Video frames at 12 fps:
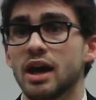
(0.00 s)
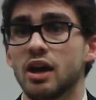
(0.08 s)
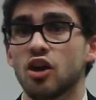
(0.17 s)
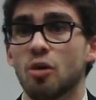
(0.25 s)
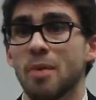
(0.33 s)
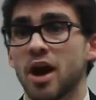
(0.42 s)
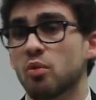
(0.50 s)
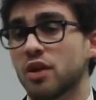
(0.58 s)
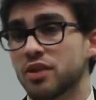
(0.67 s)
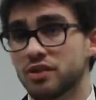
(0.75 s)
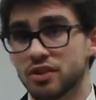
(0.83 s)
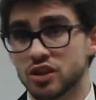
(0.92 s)
no matter
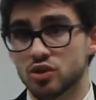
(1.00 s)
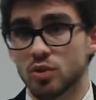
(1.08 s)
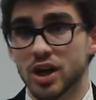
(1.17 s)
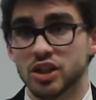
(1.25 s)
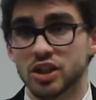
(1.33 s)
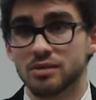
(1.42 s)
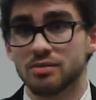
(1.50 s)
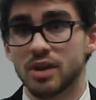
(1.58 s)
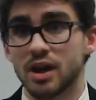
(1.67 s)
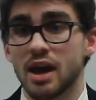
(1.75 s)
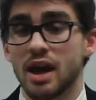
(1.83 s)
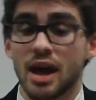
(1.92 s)
what the situation.
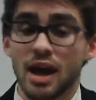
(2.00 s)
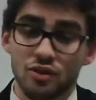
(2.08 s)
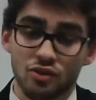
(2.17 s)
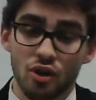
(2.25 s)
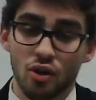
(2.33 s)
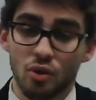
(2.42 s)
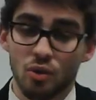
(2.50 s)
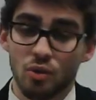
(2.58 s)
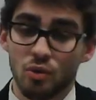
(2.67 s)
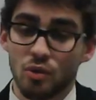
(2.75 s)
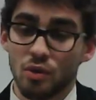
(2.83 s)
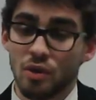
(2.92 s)

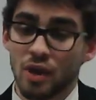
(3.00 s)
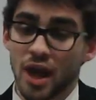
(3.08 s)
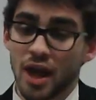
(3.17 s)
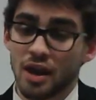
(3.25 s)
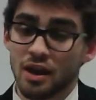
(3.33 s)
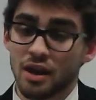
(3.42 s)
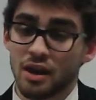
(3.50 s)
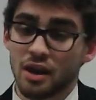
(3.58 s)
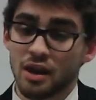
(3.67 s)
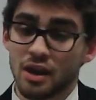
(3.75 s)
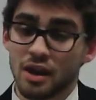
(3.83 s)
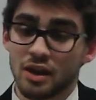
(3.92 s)
So that
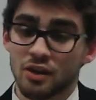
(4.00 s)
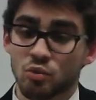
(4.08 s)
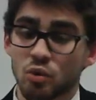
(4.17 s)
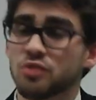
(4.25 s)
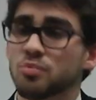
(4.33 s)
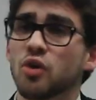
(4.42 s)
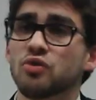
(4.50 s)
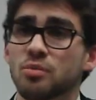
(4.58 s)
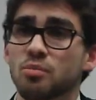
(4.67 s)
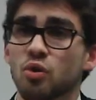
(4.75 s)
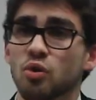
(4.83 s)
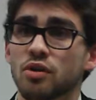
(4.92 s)
is what's most
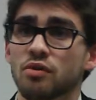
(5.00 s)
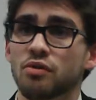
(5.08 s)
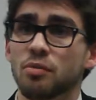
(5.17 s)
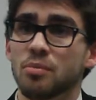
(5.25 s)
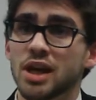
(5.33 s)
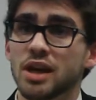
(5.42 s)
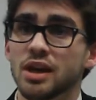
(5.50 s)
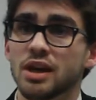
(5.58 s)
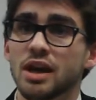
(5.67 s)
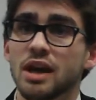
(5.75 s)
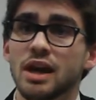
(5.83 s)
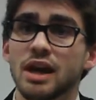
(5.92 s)
important for
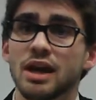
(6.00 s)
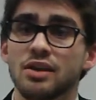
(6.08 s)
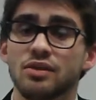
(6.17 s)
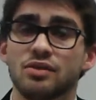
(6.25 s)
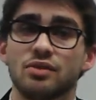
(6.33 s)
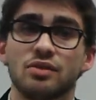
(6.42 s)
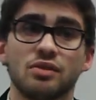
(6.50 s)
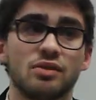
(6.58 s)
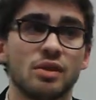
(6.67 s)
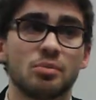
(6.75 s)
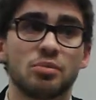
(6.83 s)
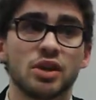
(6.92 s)
me, is
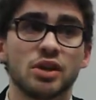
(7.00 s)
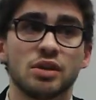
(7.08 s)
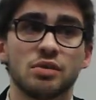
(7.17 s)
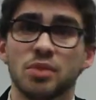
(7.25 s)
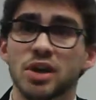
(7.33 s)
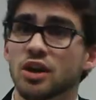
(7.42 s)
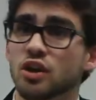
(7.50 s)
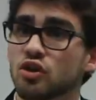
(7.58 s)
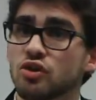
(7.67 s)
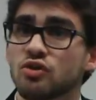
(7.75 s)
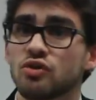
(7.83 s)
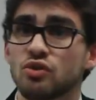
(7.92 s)
simply being a
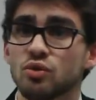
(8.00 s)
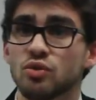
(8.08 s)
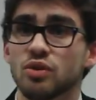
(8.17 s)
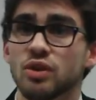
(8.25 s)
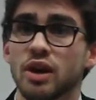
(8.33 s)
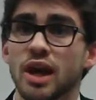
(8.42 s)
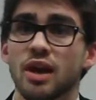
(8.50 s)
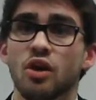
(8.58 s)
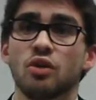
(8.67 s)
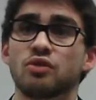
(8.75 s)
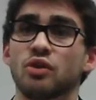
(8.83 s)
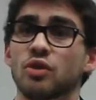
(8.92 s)
good student and
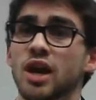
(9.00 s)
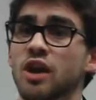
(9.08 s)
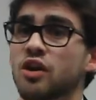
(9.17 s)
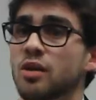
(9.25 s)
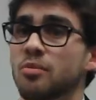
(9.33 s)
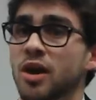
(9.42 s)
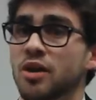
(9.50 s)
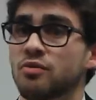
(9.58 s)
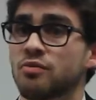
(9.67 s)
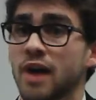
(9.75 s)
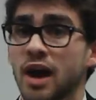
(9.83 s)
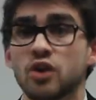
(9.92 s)
also carrying my
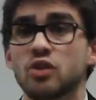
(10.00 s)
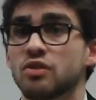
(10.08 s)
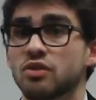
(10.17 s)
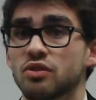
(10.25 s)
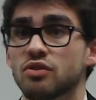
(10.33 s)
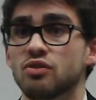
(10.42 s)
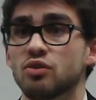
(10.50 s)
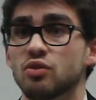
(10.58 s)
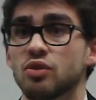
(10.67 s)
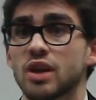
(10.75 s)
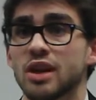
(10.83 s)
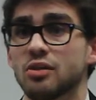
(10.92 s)
values as a
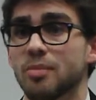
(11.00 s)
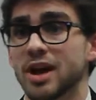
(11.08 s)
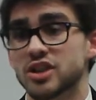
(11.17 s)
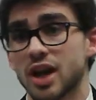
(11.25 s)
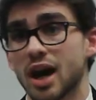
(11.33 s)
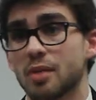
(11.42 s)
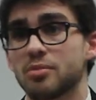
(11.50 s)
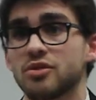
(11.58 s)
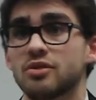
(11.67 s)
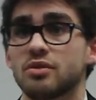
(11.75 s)
student into my jobs.